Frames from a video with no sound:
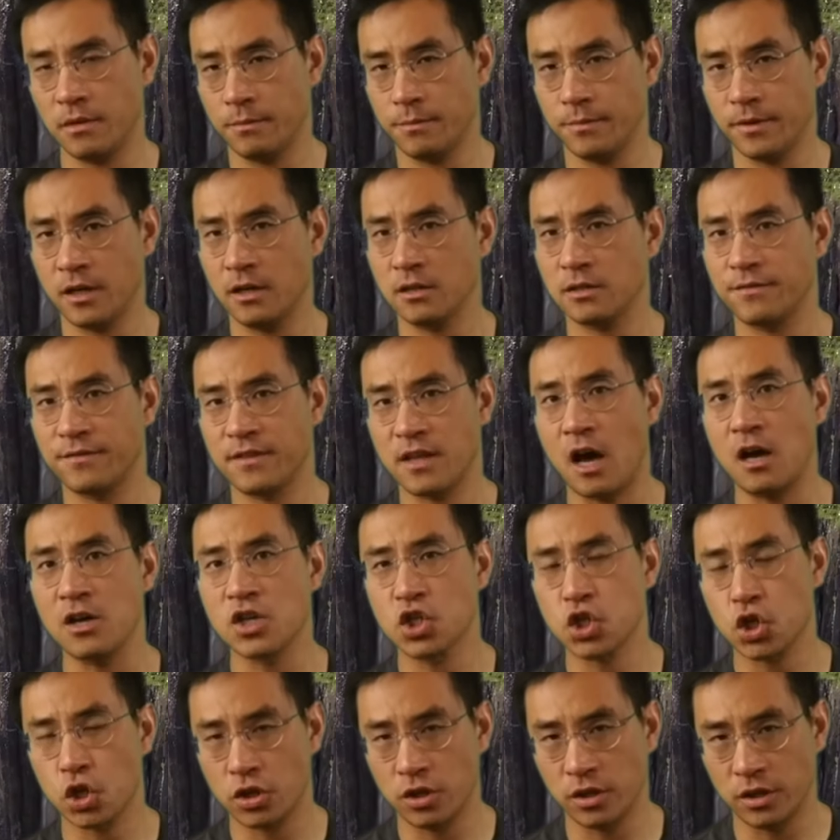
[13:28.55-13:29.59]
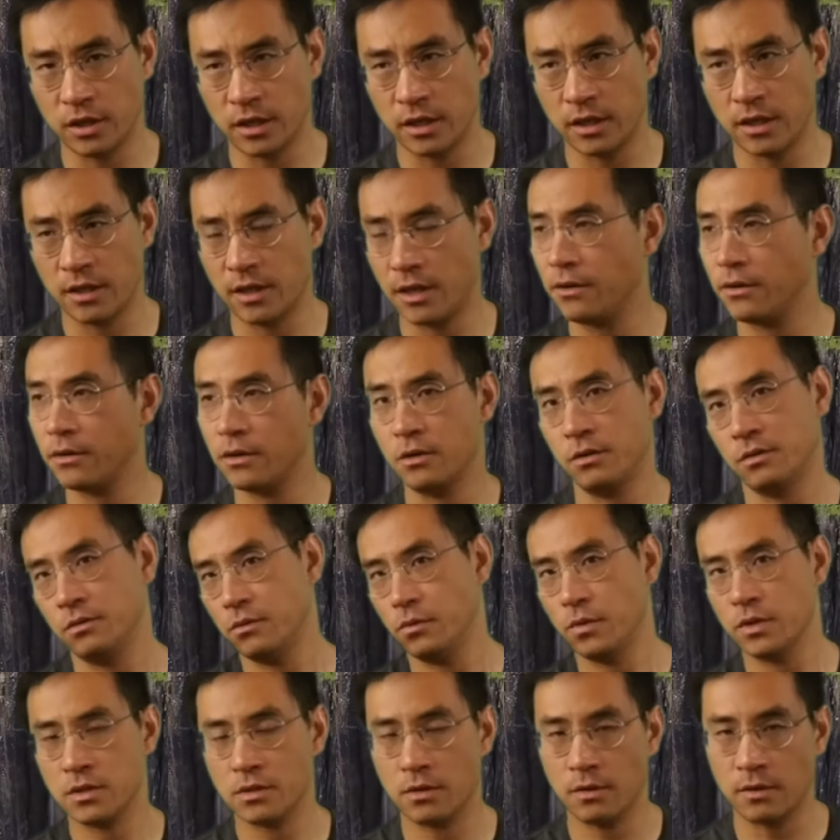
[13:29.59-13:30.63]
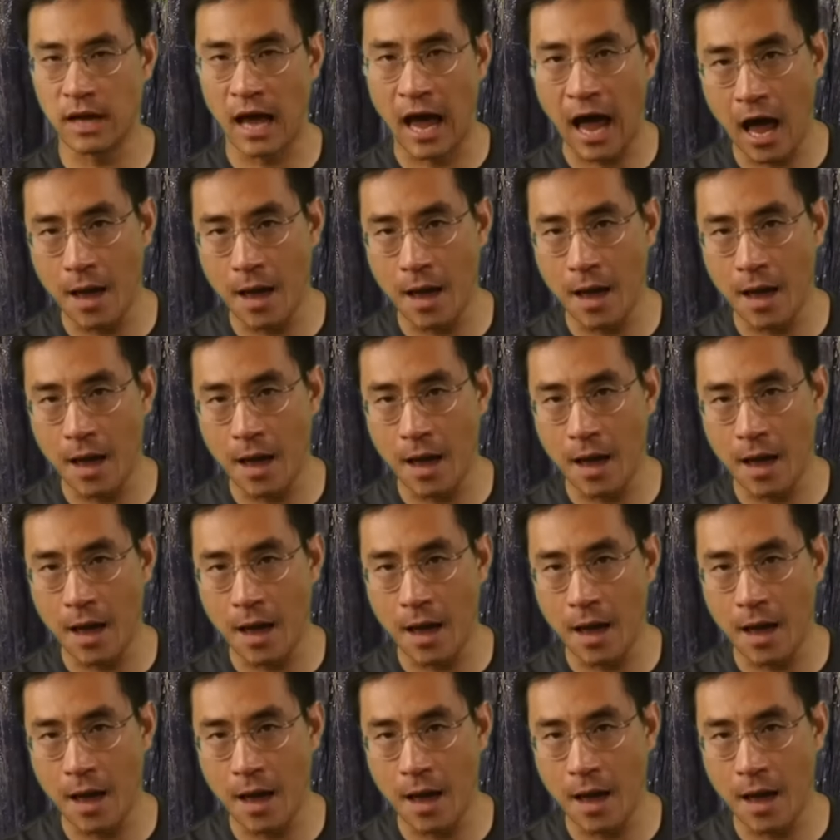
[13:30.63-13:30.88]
because of the uncertainty. They don't know what's going to